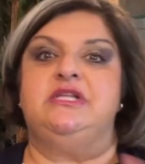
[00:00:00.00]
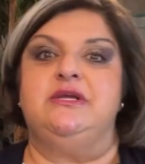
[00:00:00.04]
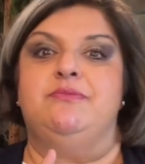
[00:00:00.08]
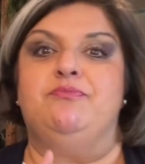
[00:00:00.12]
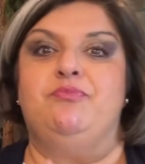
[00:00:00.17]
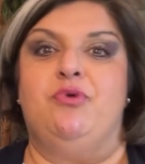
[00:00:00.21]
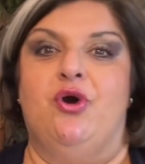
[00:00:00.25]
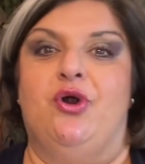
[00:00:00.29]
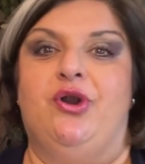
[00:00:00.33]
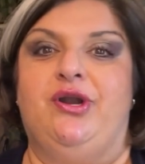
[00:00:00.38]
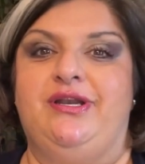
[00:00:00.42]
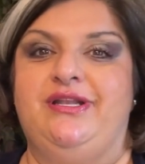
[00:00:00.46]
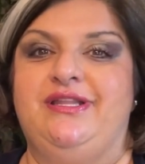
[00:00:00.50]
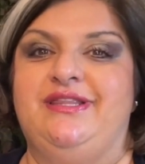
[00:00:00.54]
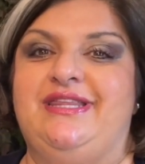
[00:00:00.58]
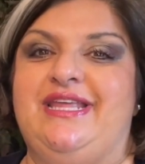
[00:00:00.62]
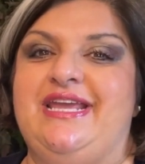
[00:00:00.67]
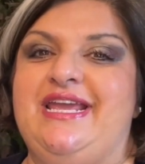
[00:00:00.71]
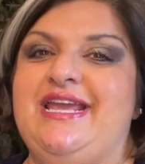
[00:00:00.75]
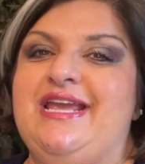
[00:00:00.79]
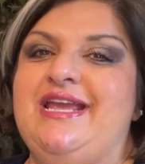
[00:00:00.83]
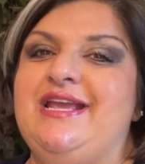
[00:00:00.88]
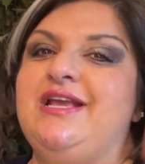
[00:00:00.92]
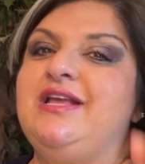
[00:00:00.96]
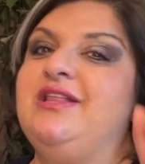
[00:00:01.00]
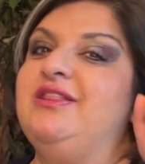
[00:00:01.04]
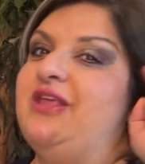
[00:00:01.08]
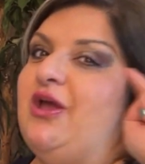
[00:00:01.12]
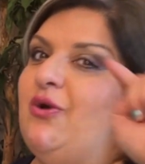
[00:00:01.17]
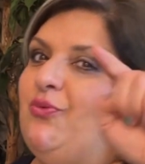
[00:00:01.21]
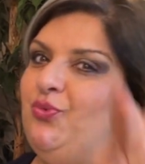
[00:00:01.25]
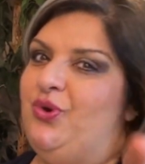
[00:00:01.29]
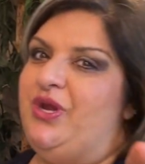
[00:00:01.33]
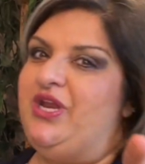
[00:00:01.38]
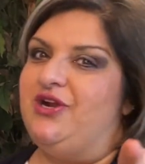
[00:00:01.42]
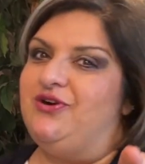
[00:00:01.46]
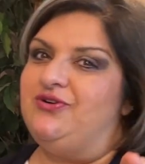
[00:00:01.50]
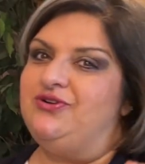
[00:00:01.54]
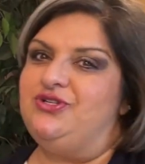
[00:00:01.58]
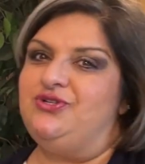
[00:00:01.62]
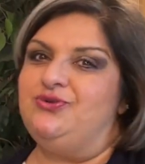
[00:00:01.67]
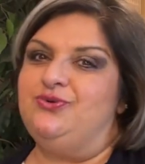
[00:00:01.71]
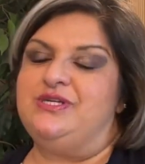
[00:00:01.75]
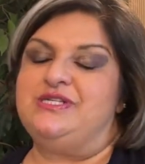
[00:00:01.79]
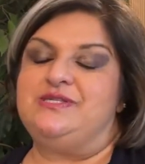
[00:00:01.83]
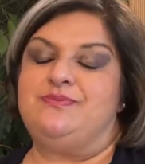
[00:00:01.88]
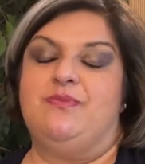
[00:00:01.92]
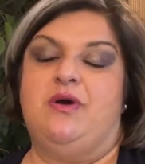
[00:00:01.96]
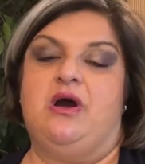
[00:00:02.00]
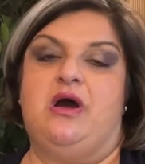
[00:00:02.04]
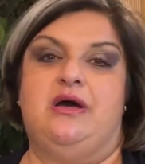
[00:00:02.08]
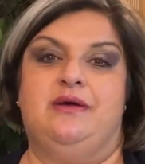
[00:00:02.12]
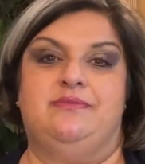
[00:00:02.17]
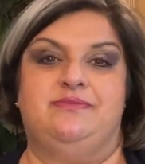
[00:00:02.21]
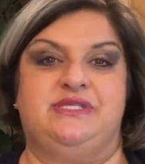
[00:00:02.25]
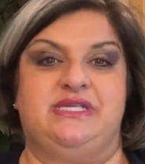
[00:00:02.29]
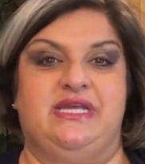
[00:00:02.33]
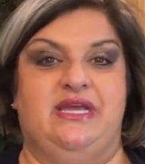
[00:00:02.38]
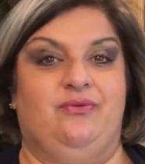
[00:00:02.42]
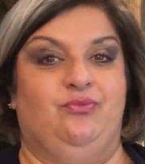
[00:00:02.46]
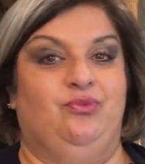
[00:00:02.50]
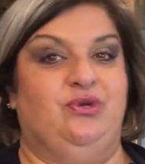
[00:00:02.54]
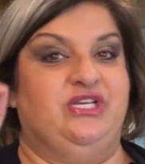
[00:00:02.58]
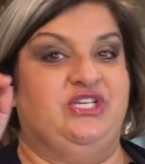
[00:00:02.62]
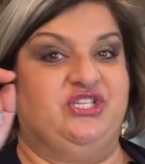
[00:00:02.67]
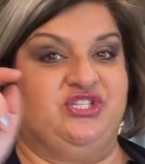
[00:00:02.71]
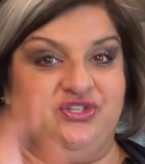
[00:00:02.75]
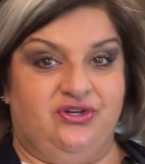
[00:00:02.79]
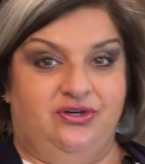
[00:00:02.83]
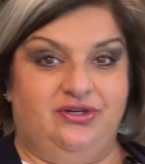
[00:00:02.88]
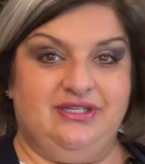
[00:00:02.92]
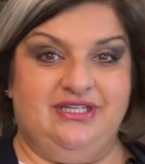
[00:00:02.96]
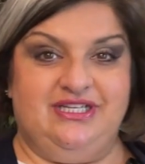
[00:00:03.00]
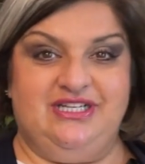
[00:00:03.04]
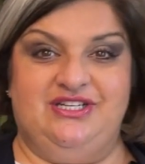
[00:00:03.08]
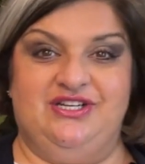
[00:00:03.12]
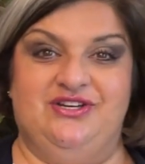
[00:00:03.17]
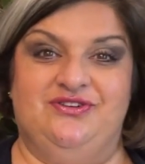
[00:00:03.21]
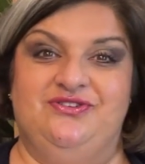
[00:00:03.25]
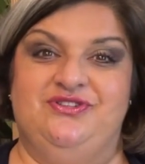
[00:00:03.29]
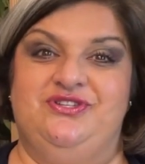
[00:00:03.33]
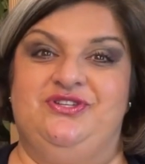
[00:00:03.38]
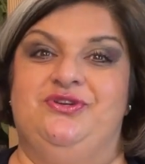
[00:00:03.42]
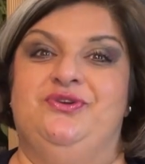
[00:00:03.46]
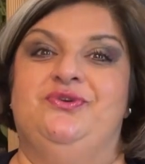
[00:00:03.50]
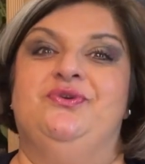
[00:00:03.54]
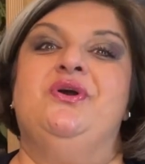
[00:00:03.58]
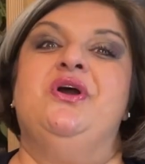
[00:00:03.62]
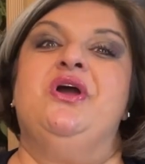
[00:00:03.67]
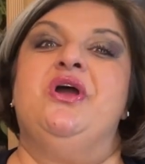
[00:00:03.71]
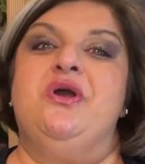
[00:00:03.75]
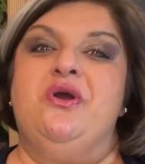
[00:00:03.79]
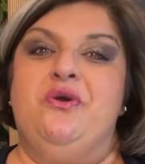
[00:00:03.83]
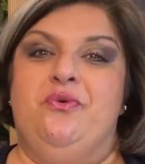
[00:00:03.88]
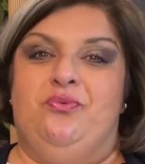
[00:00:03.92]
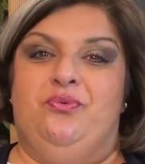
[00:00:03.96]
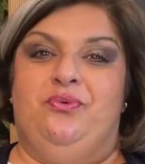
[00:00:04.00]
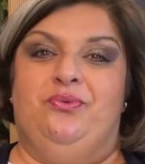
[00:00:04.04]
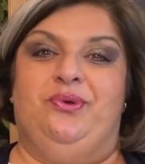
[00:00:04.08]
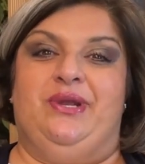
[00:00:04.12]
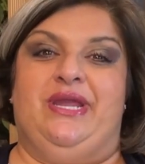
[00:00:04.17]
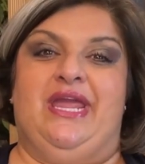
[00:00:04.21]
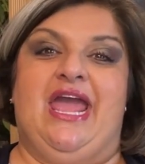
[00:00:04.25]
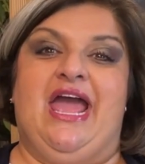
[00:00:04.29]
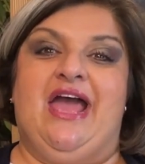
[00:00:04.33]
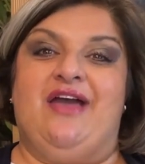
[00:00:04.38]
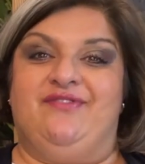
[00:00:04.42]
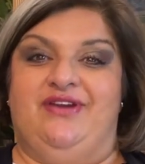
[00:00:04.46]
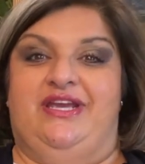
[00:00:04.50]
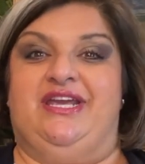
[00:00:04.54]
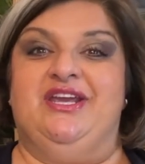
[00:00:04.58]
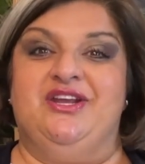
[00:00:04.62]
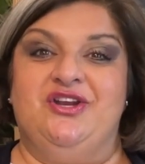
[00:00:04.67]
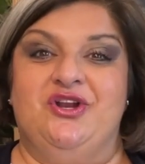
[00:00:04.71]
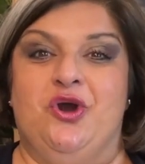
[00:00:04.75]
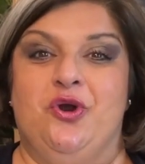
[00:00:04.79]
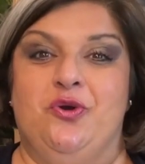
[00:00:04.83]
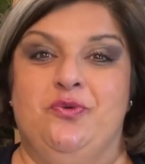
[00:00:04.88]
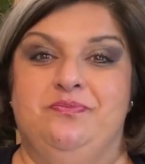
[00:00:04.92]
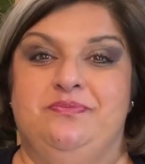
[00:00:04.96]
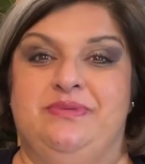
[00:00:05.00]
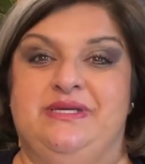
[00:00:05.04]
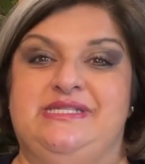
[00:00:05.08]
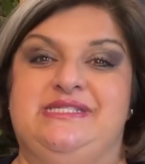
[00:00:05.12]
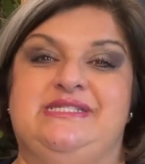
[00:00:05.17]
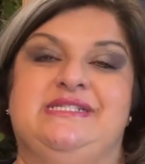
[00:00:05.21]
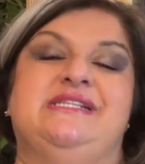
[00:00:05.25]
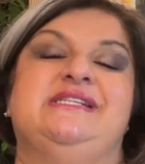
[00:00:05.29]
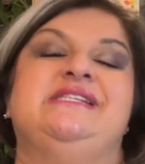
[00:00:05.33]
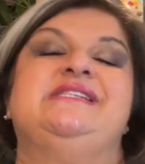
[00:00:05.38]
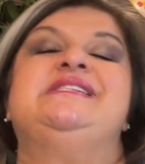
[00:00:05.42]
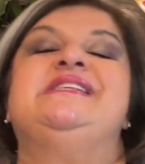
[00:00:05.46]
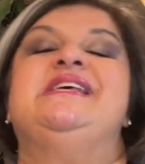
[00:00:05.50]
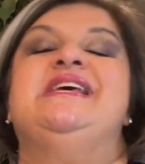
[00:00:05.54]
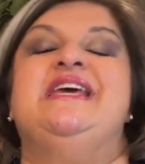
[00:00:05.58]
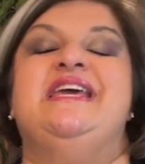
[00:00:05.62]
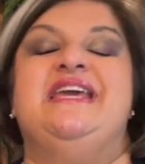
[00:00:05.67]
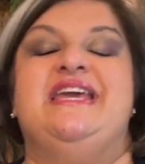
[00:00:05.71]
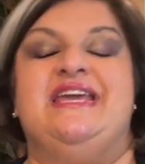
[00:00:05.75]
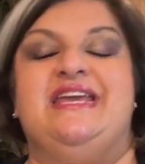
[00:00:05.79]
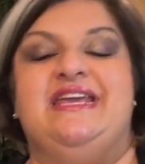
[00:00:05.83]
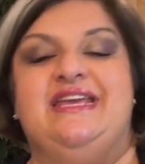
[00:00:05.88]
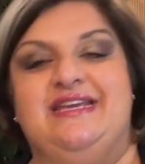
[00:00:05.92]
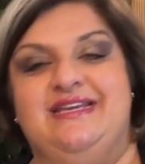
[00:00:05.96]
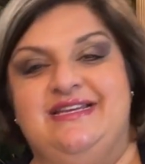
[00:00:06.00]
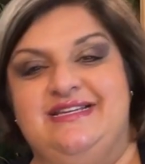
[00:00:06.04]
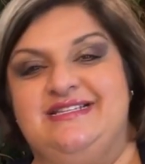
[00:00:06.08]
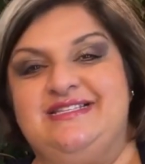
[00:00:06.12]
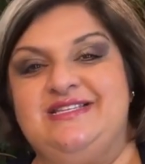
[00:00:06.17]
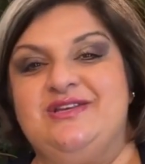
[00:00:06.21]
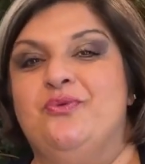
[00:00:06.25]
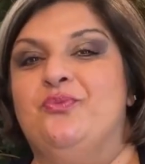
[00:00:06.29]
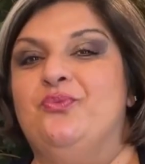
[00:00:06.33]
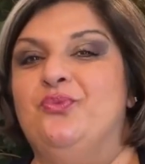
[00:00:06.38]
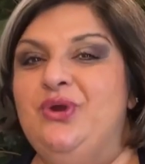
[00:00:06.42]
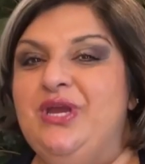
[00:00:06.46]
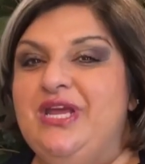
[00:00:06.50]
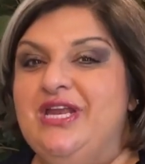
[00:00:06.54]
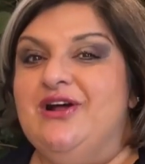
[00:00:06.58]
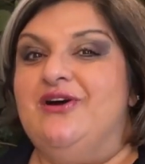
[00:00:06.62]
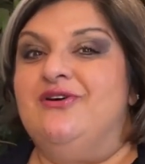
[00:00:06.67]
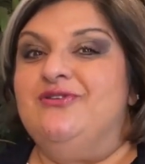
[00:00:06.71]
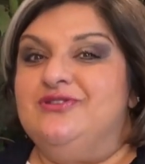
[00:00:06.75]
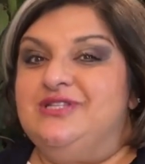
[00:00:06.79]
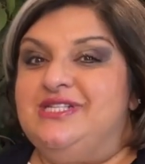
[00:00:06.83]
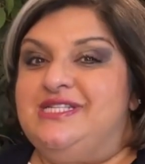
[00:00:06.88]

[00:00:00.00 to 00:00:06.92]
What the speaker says: important thing that we don't do as moms, and we certainly don't do when we have an in-home business, is we don't